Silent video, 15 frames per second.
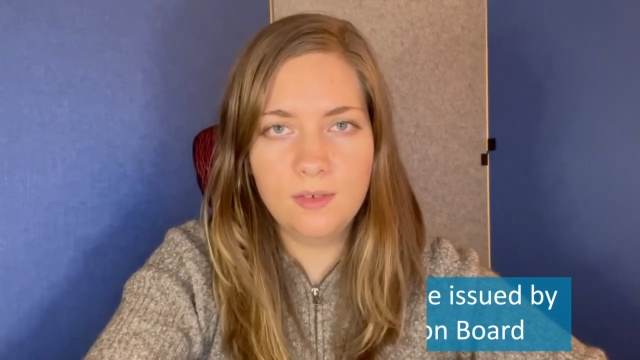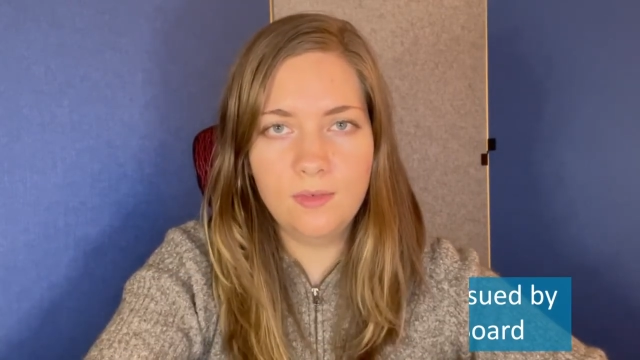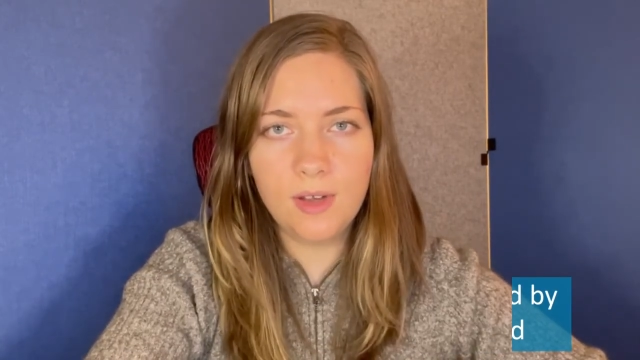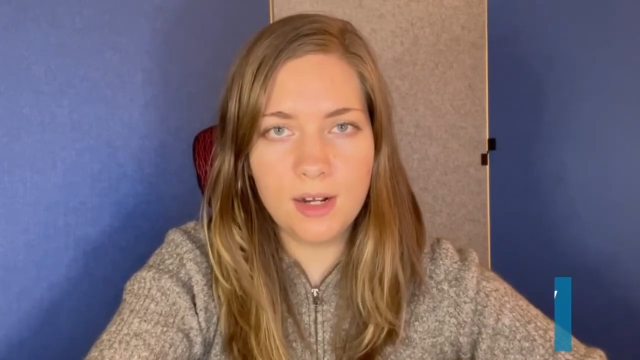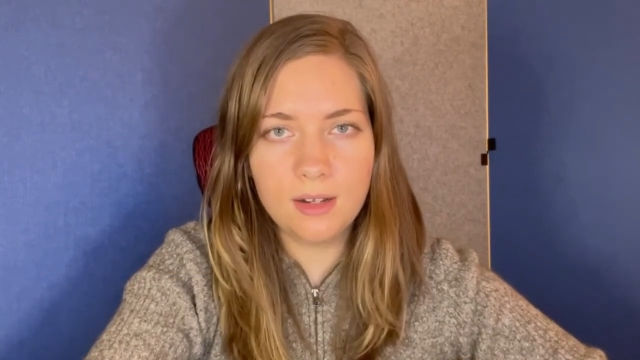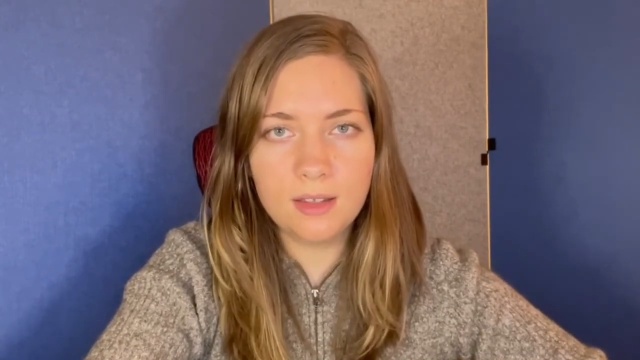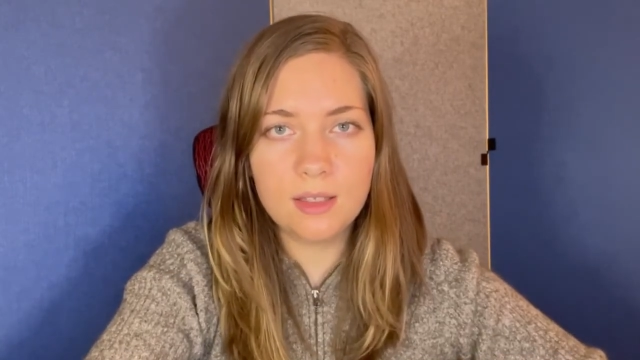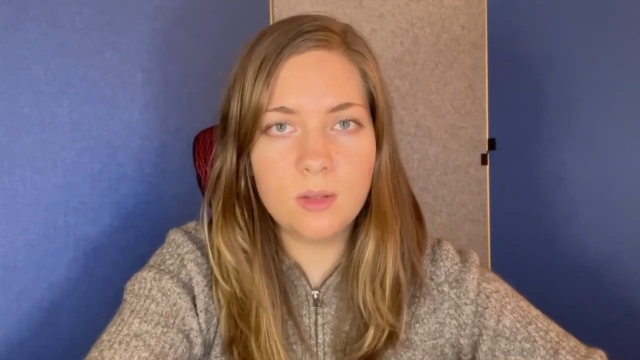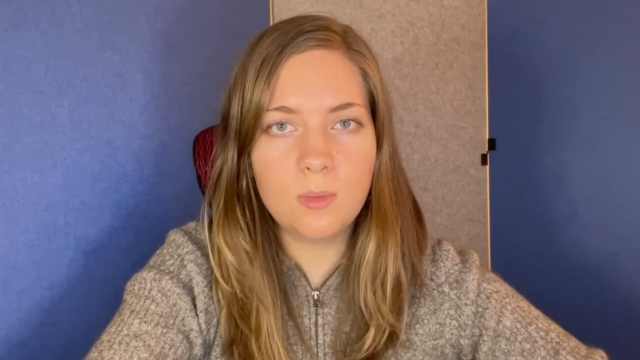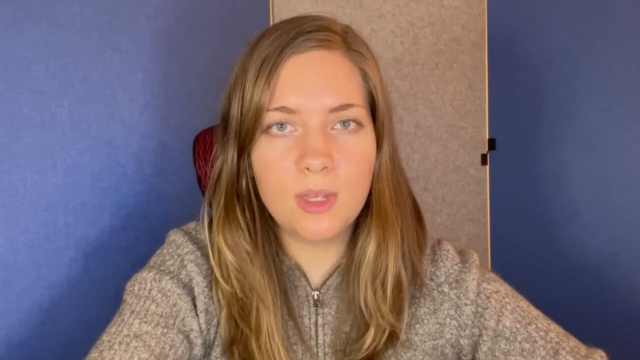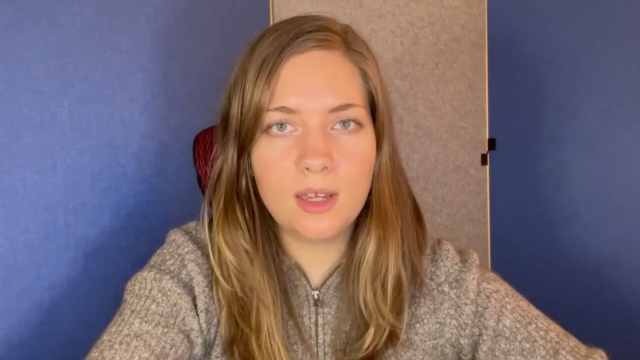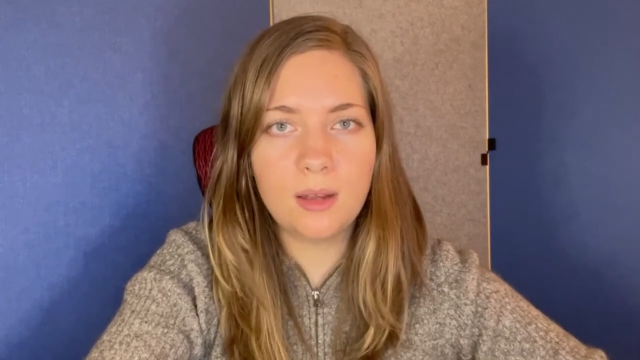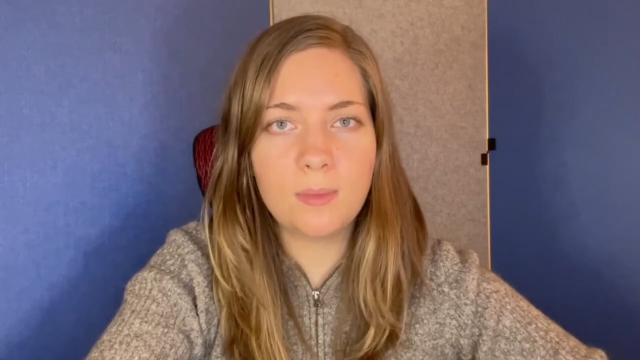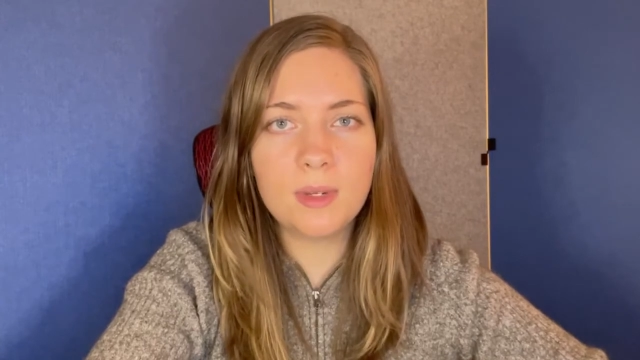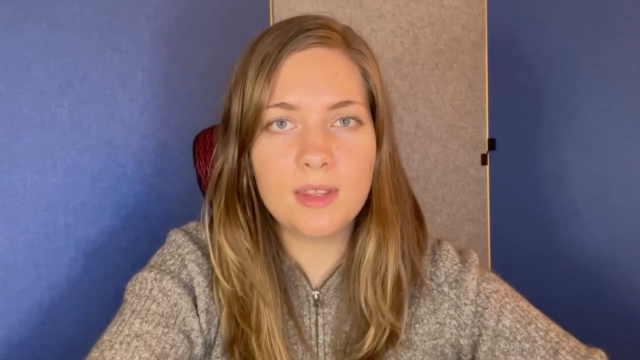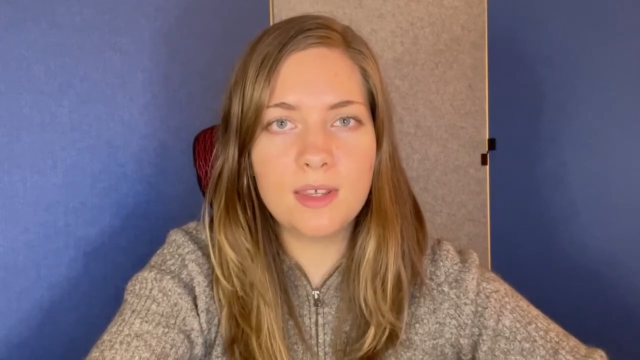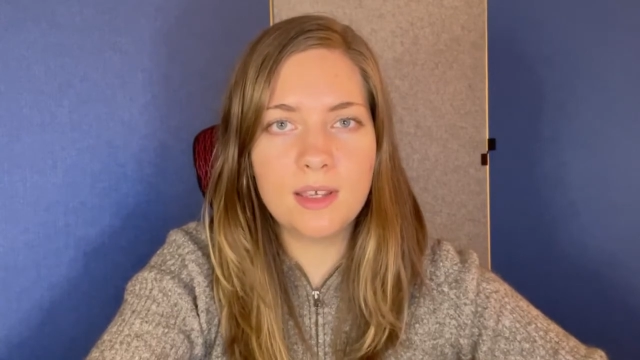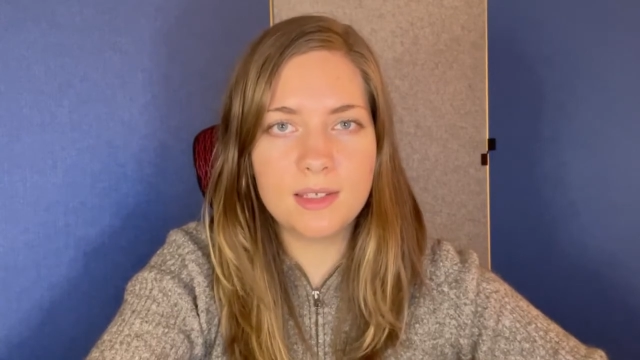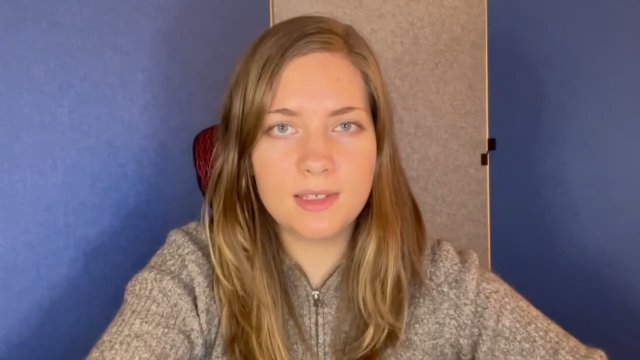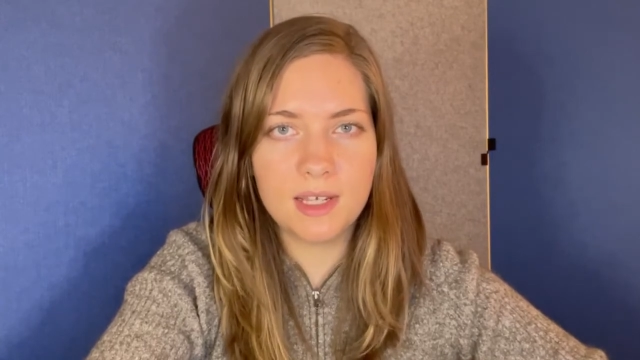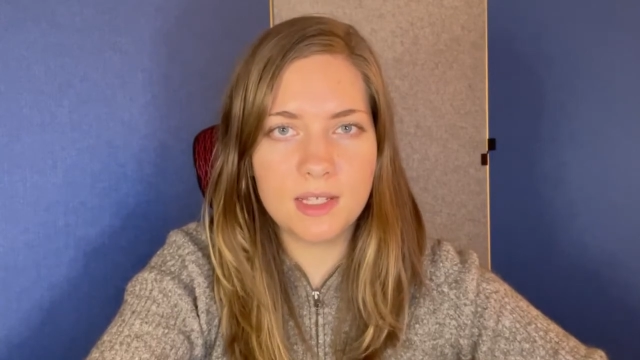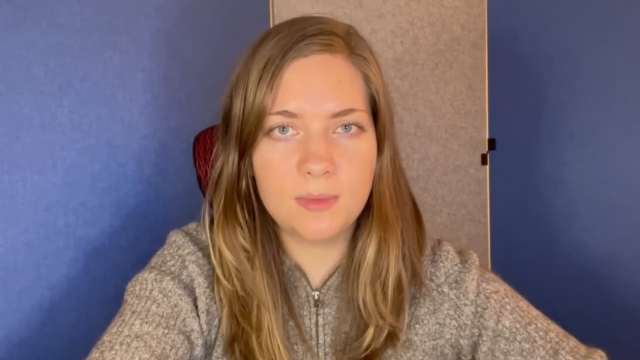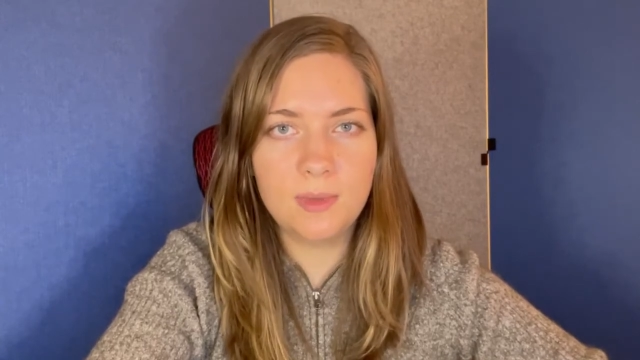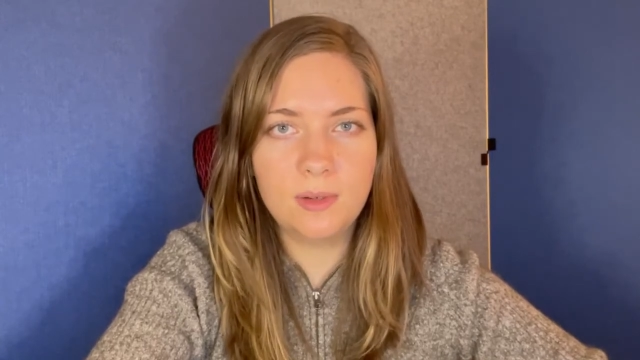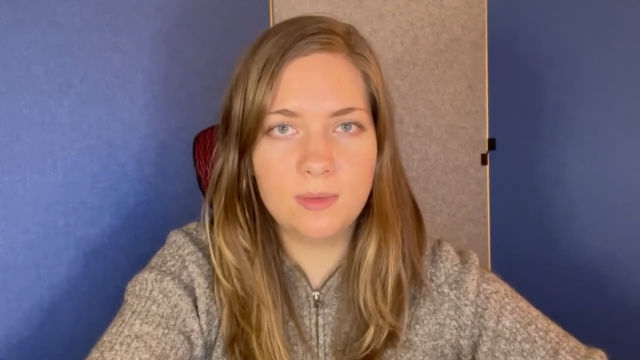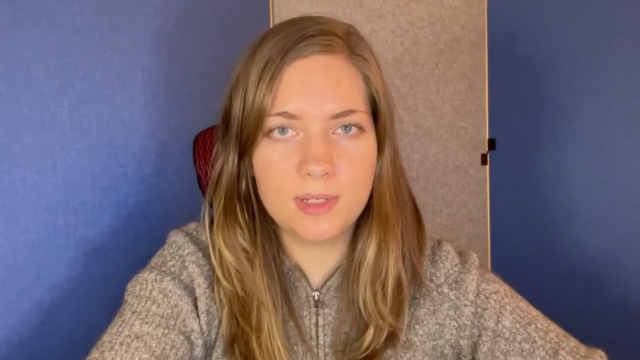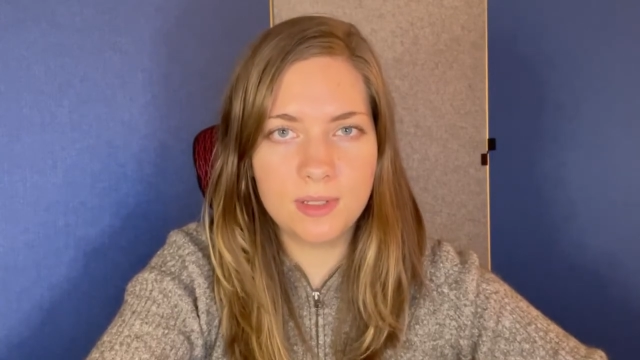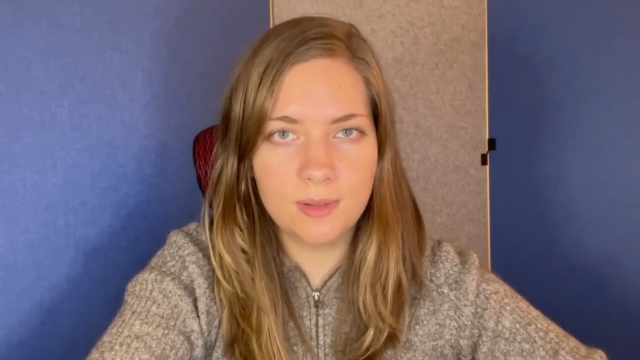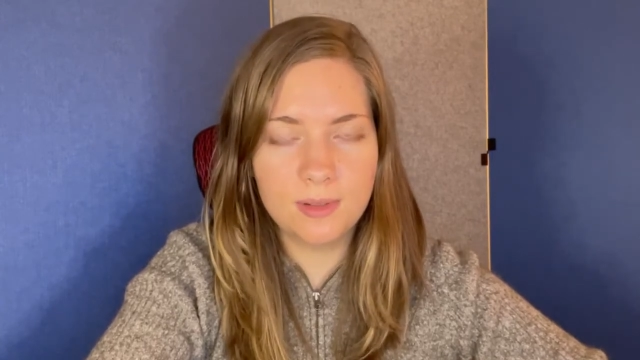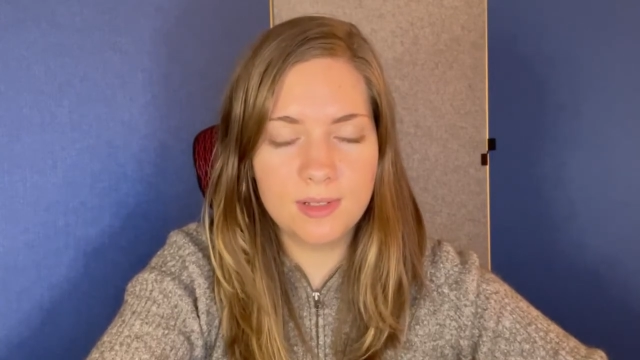Finally, we come to the assessment
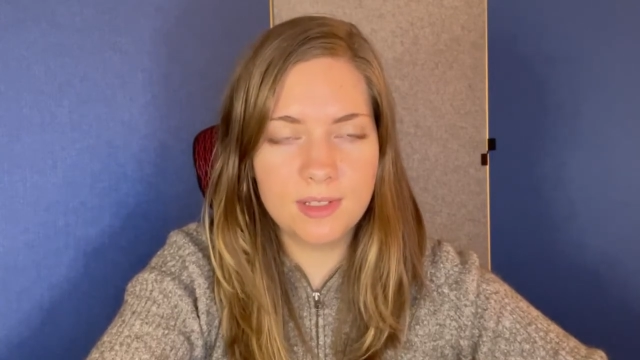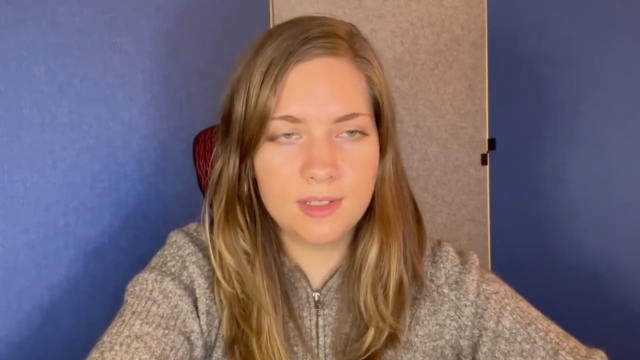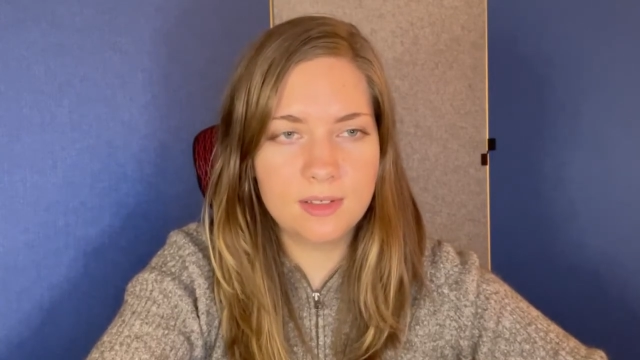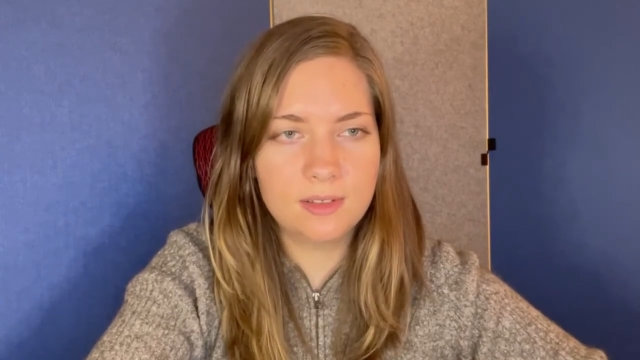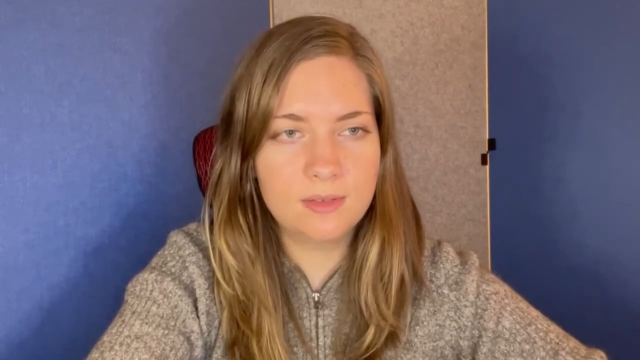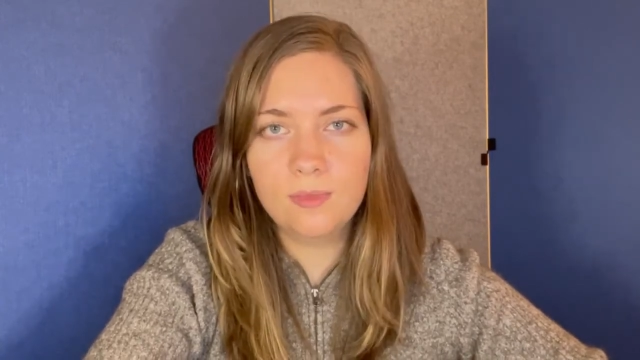results.